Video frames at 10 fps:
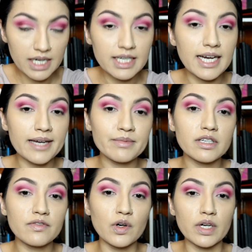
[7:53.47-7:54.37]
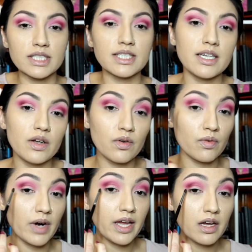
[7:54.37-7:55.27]
and I'm going to focus it
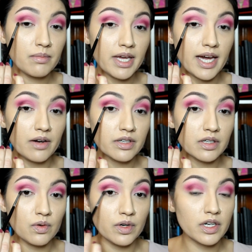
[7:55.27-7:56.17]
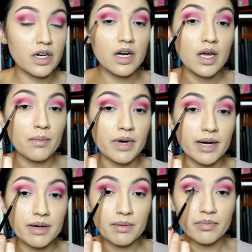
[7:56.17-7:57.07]
right on my outer corner, but
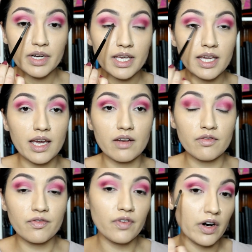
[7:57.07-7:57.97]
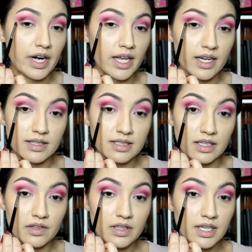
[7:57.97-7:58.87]
I'm not bringing it far in. It's
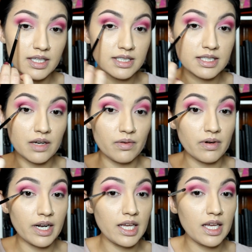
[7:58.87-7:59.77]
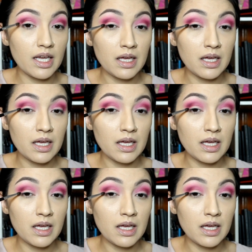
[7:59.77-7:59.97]
literally going to stay right